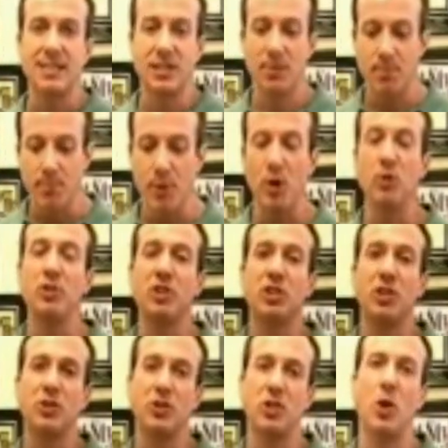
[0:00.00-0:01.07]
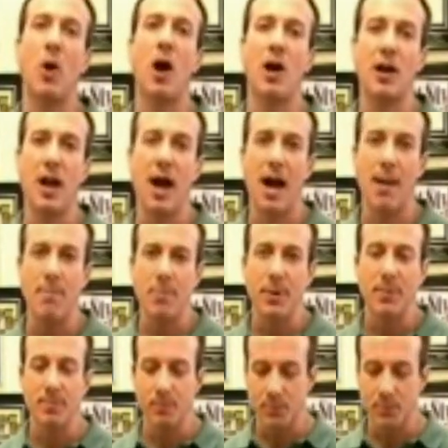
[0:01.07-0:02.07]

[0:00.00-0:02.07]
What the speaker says: to boost your dog up